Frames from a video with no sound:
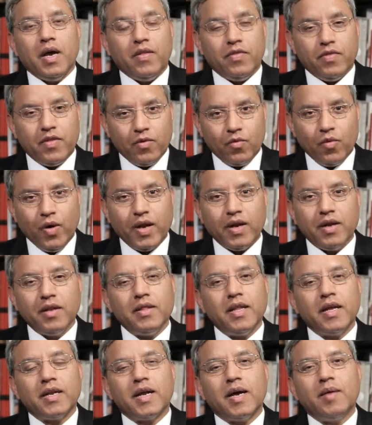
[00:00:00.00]
And the
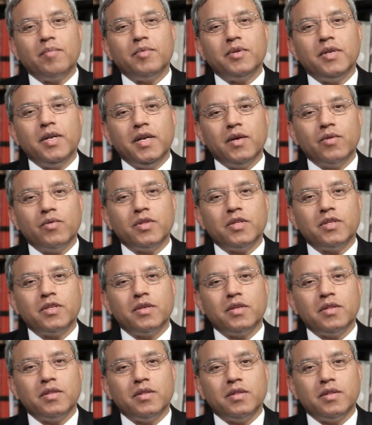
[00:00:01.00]
one that I am dealing with
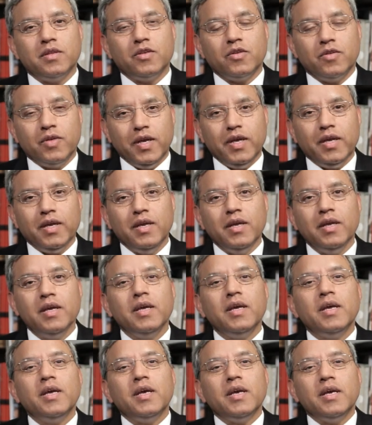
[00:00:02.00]
today
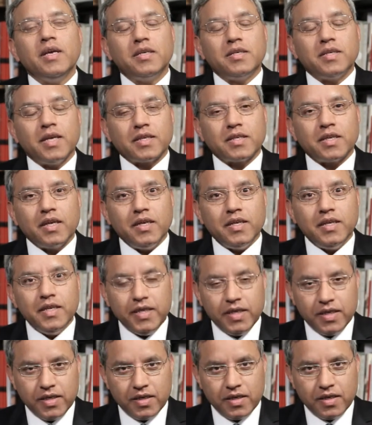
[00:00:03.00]
is section
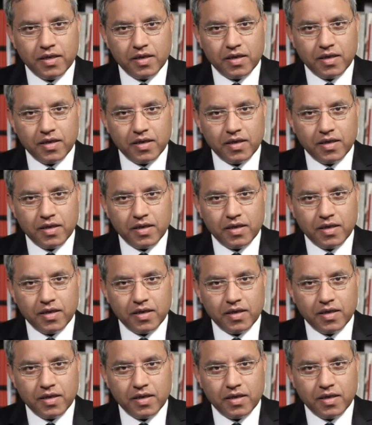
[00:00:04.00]
D.